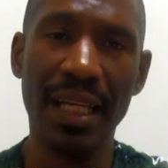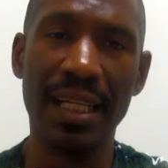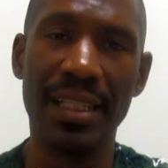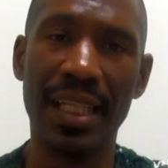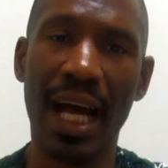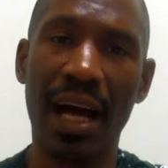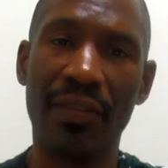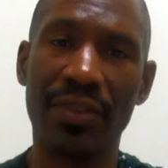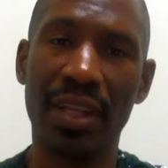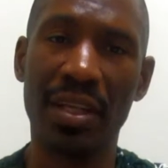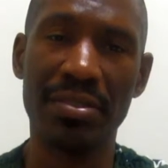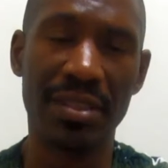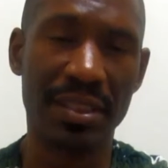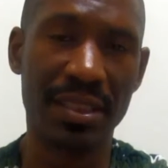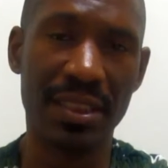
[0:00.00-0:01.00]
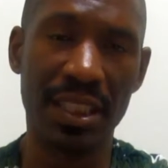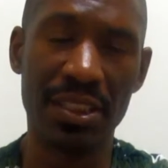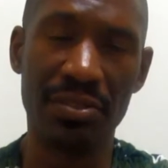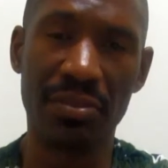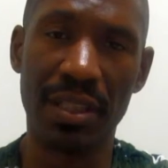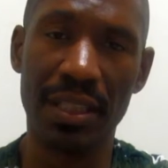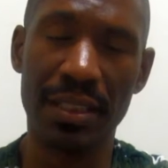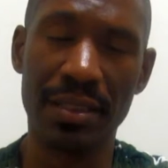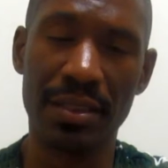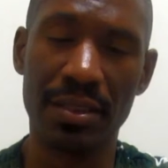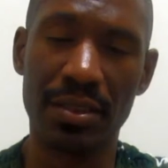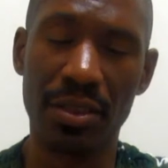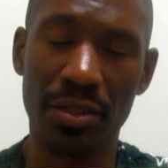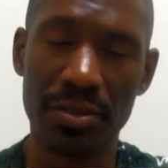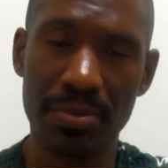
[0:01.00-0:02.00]
Now, if there's extenuating
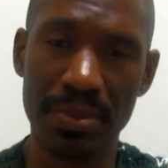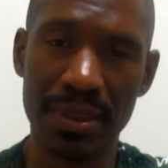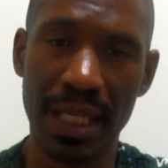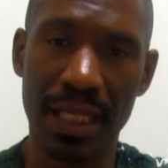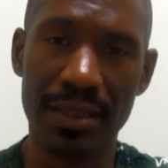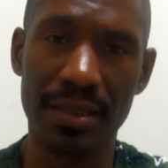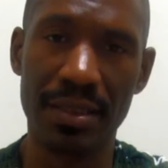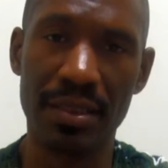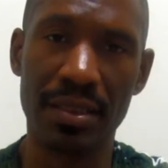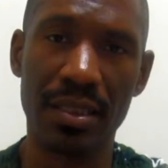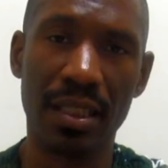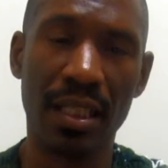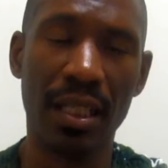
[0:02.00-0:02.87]
circumstances